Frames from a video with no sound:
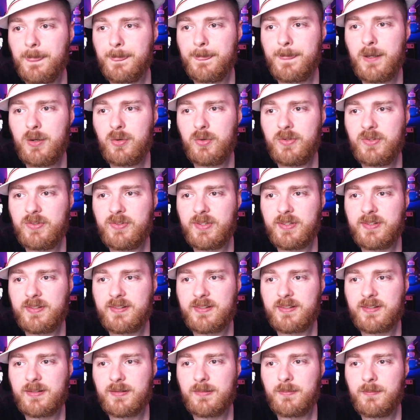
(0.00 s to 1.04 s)
There is this
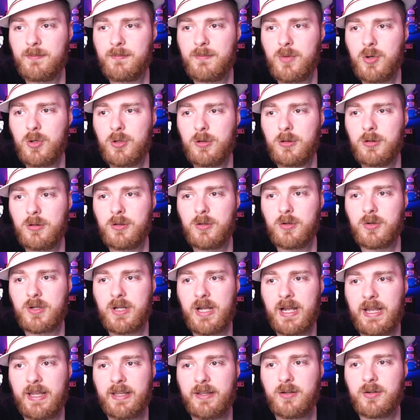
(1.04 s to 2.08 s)
small
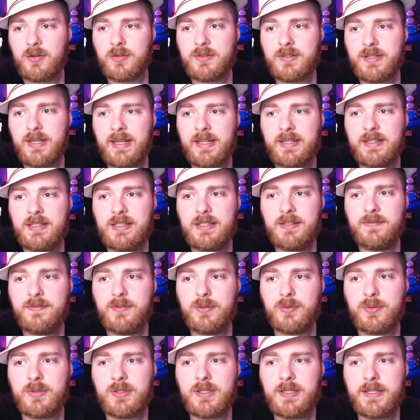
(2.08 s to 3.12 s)
lock icon and if
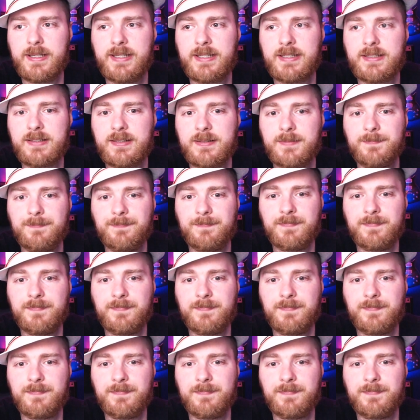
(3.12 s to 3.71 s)
you click it,